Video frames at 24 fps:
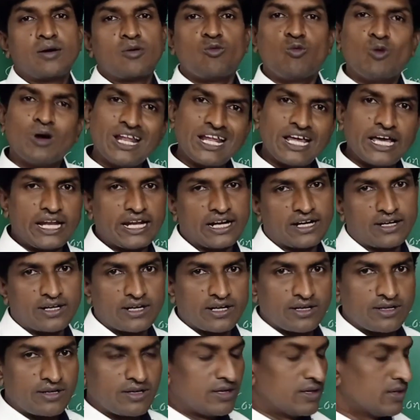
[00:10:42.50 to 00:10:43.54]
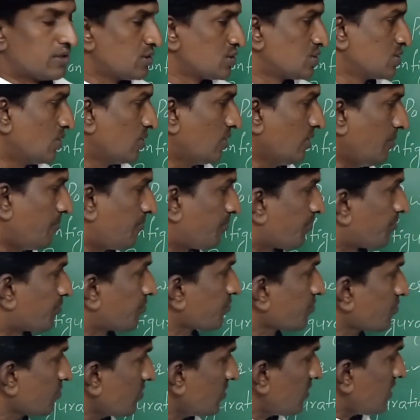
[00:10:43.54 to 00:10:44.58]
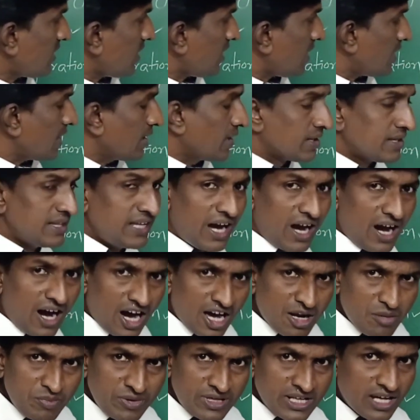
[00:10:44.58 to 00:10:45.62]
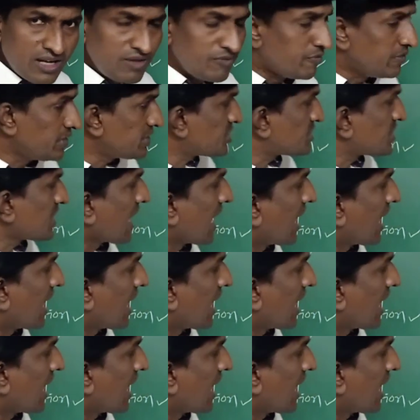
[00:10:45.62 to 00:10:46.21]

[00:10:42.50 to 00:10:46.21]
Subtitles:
one electron. So the orbital which